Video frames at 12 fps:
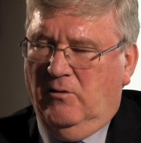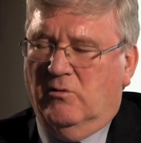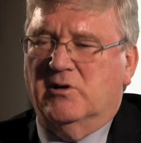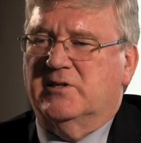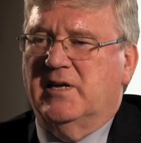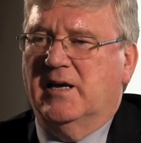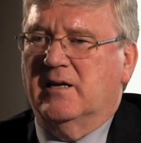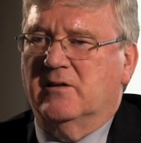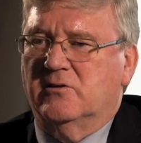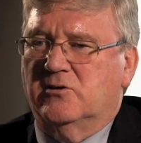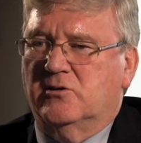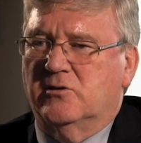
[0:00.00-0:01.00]
were
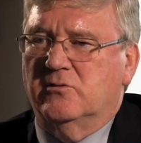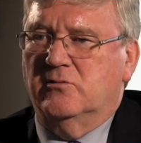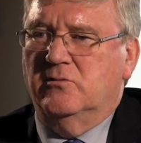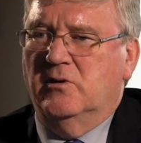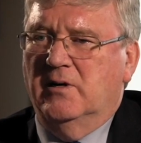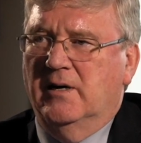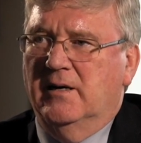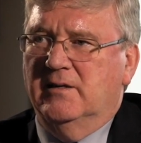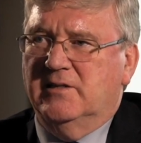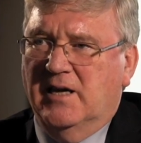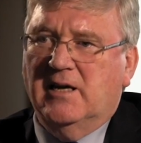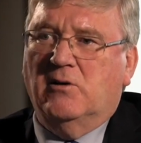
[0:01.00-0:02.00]
taken to
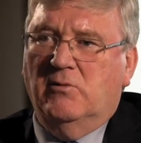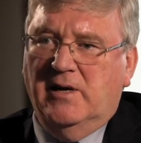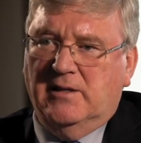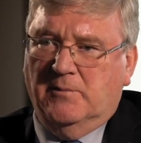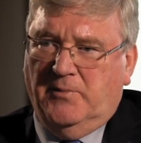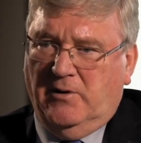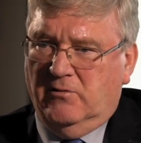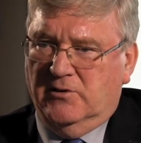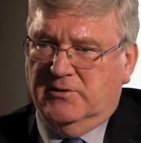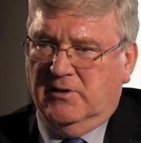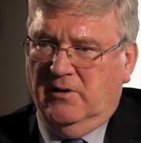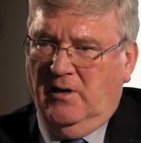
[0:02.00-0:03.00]
take away the
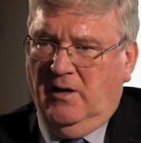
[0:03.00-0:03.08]
powers